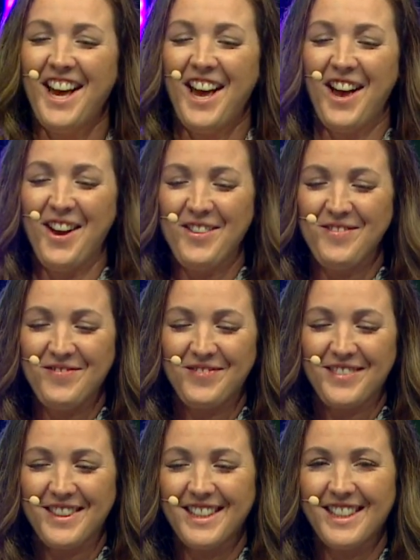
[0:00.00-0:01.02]

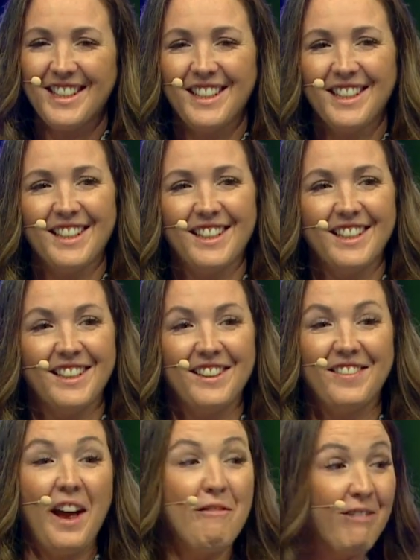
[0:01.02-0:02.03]

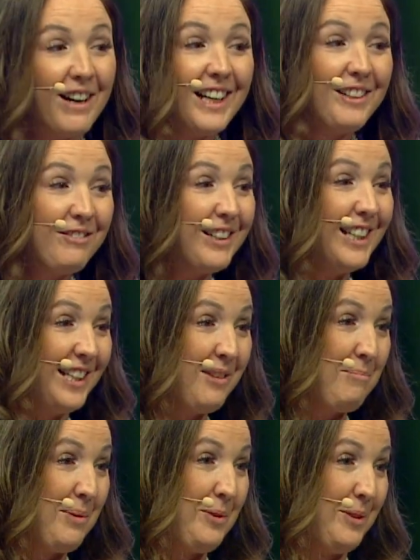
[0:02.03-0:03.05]
They're really, really
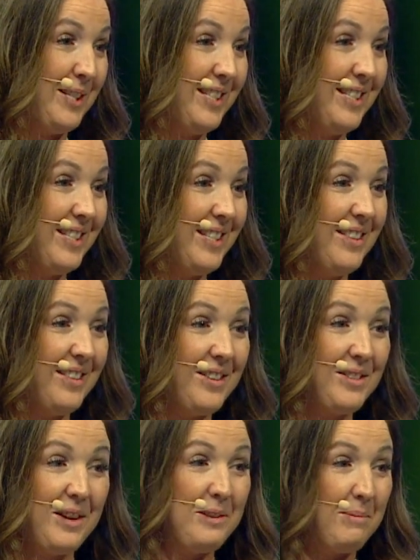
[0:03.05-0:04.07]
important,
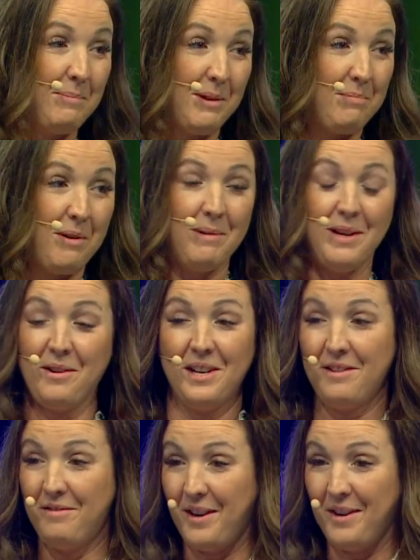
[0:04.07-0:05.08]
because those people are probably not in
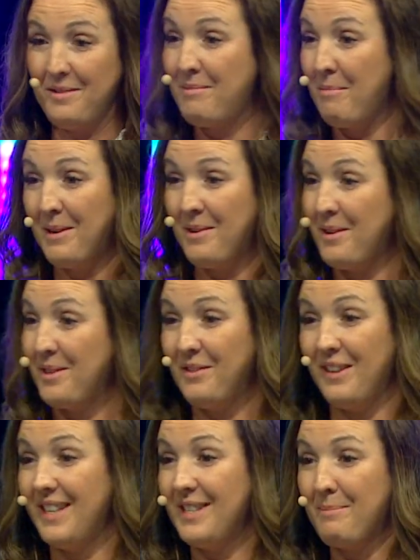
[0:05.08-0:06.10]
your phone, probably not on your
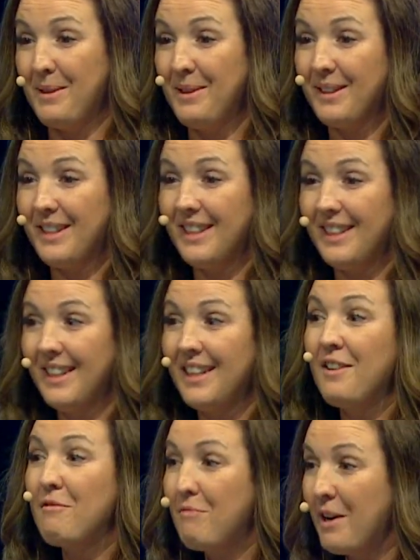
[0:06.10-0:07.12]
Facebook.
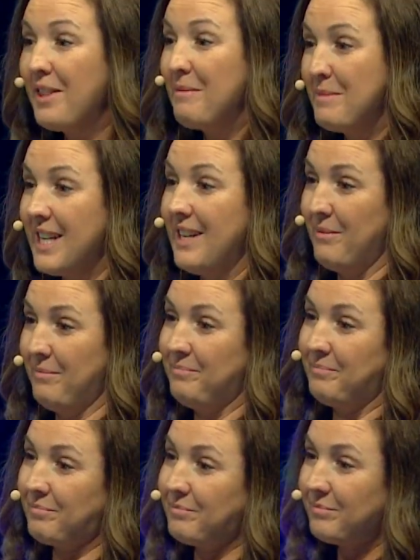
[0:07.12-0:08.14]
Write them down.
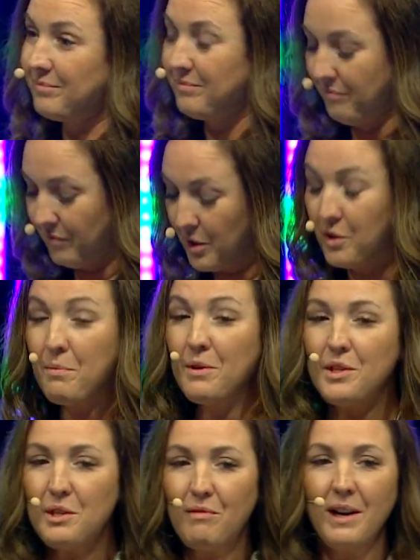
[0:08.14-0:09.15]
Because
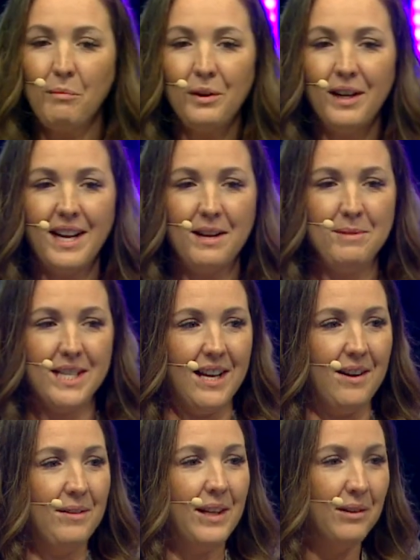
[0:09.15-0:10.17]
once you write one name
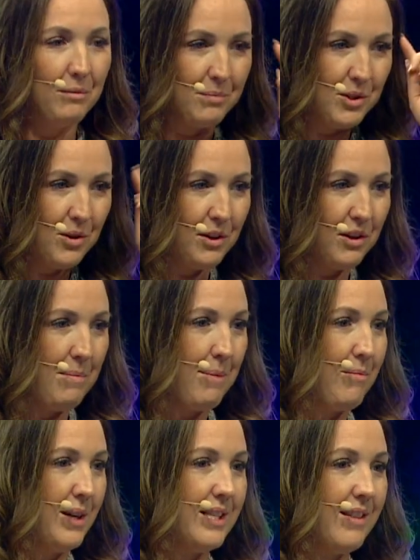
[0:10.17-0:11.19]
down, it'll jog your
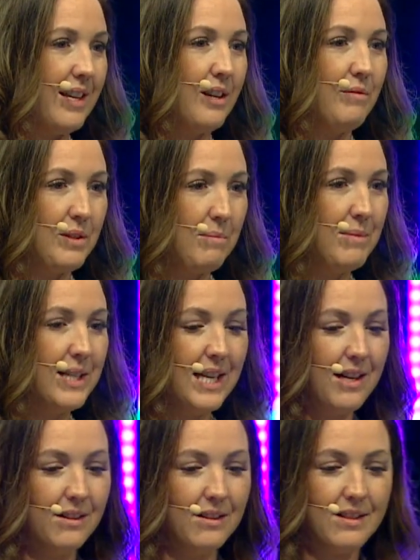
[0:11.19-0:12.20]
memory to think of somebody
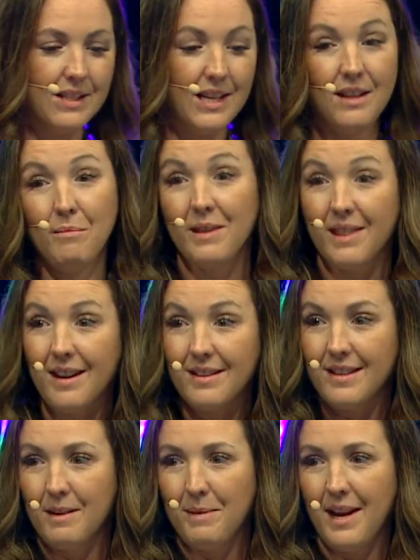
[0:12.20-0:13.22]
else, either with that
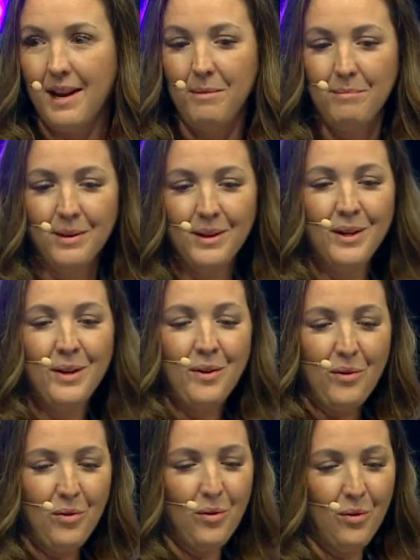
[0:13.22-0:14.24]
same name
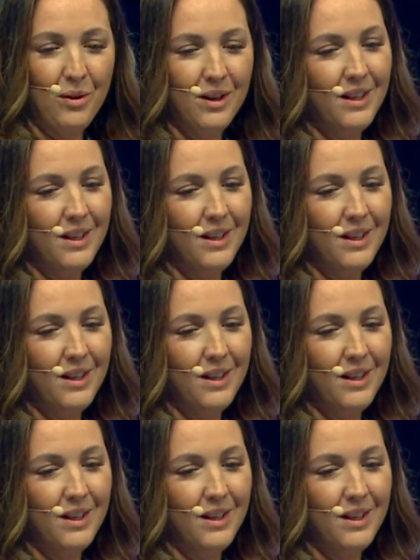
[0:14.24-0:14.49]
or